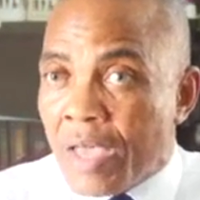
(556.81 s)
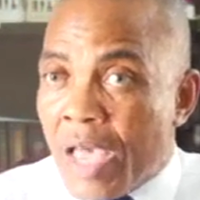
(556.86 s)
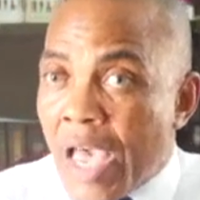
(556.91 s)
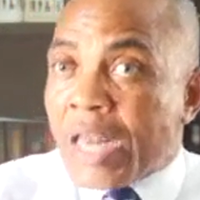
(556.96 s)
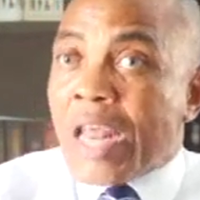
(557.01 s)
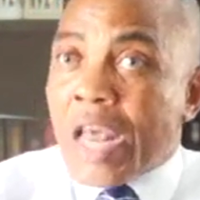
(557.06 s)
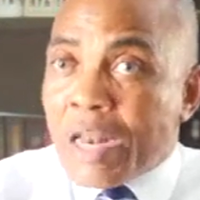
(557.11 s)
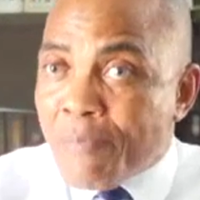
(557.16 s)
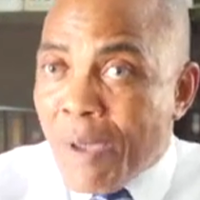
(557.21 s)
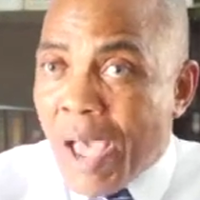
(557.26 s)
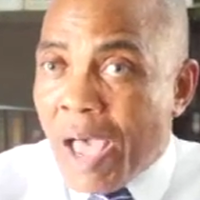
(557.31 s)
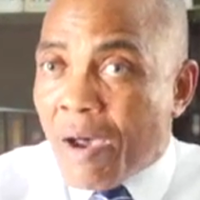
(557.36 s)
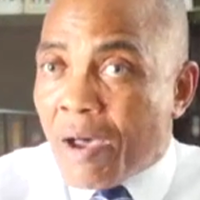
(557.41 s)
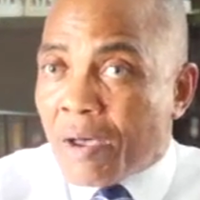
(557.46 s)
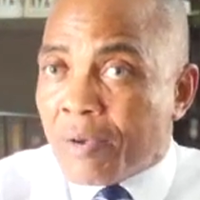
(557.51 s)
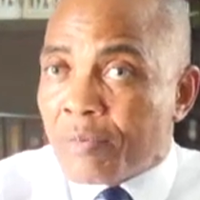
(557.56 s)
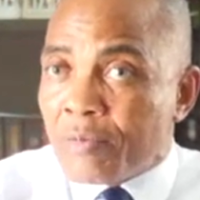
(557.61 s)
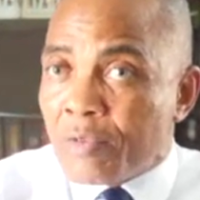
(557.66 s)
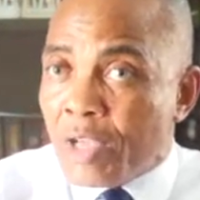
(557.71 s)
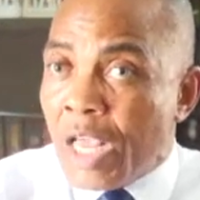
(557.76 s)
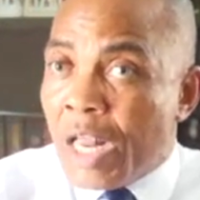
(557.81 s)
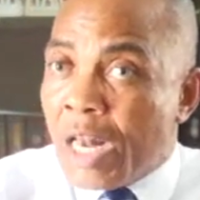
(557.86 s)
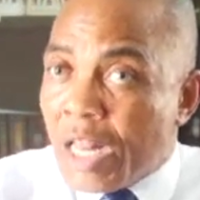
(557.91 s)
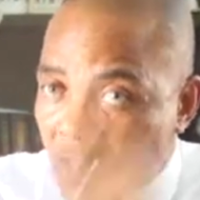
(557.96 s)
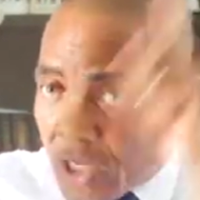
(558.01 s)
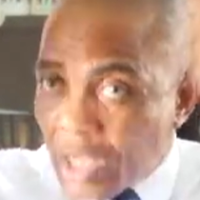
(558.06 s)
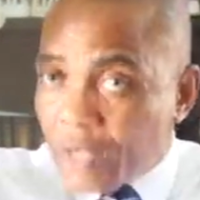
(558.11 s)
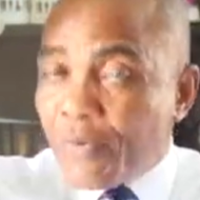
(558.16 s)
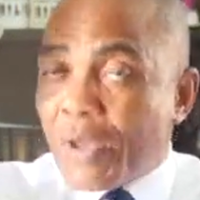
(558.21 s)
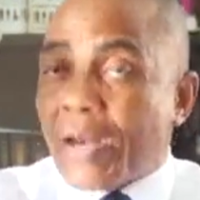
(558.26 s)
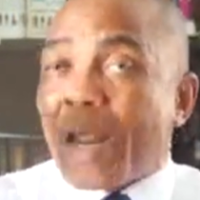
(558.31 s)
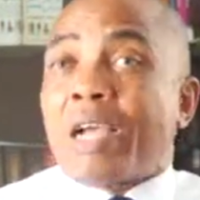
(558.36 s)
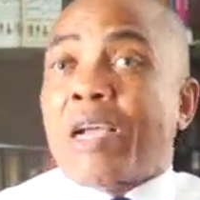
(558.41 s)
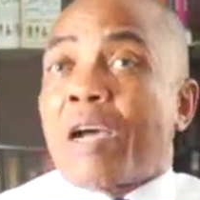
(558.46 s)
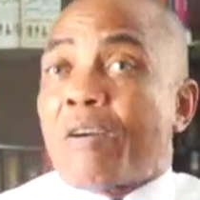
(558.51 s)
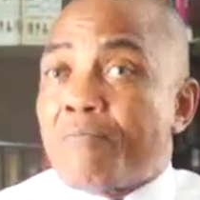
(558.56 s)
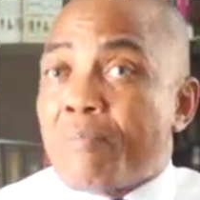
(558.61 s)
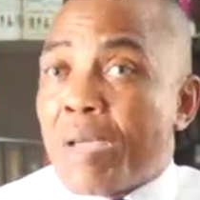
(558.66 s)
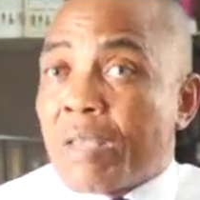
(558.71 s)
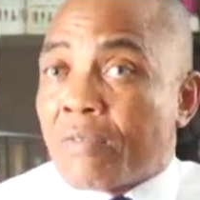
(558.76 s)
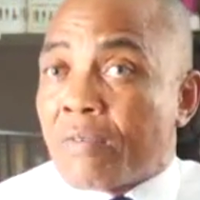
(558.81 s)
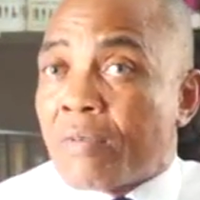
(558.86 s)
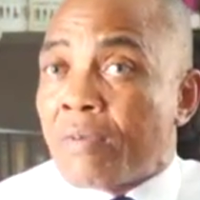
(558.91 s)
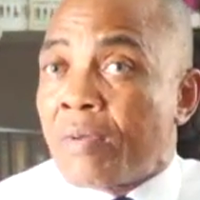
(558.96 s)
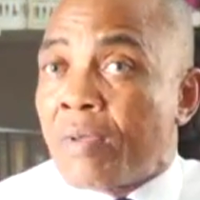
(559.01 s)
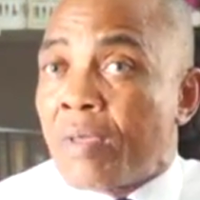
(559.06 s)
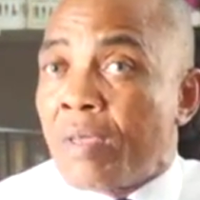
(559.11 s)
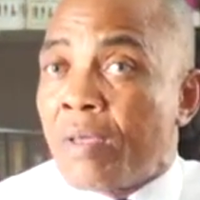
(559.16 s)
aided by our illicit federal government.